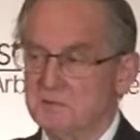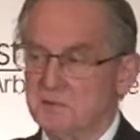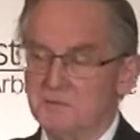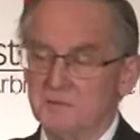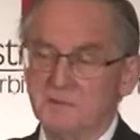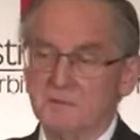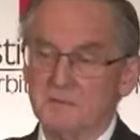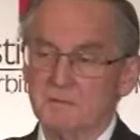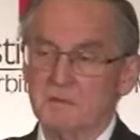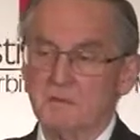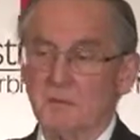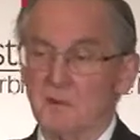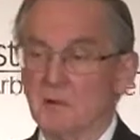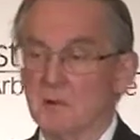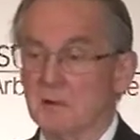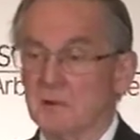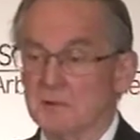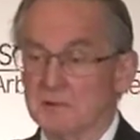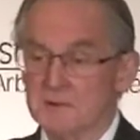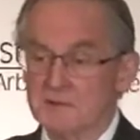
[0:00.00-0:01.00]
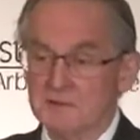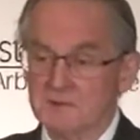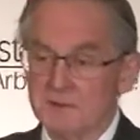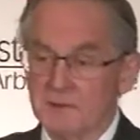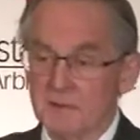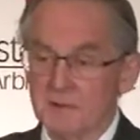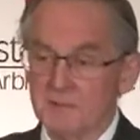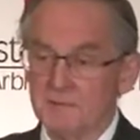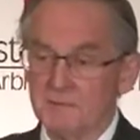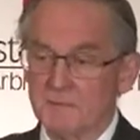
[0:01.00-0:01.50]
over oral
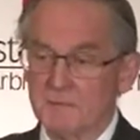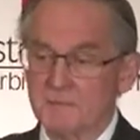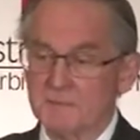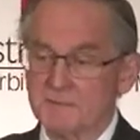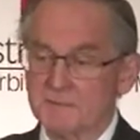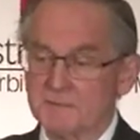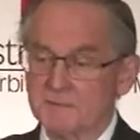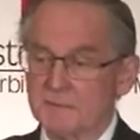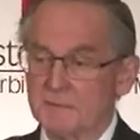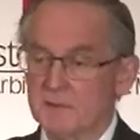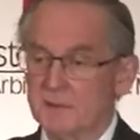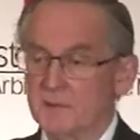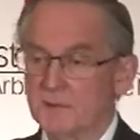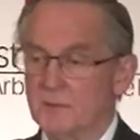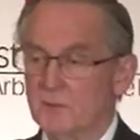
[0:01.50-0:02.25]
discoveries,